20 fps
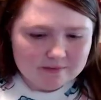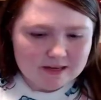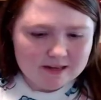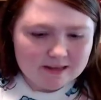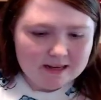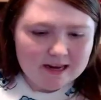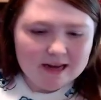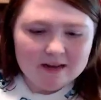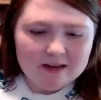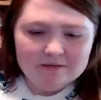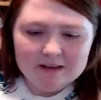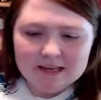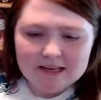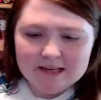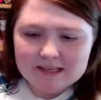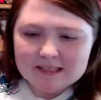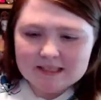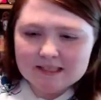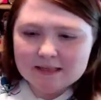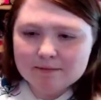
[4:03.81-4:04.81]
they have
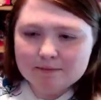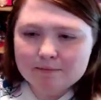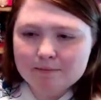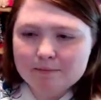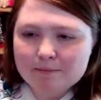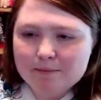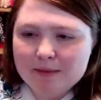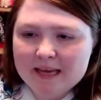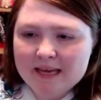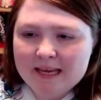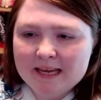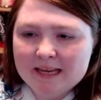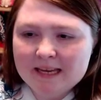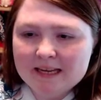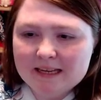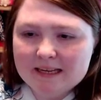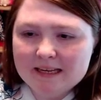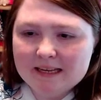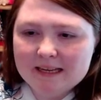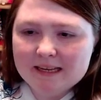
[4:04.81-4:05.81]
like some pink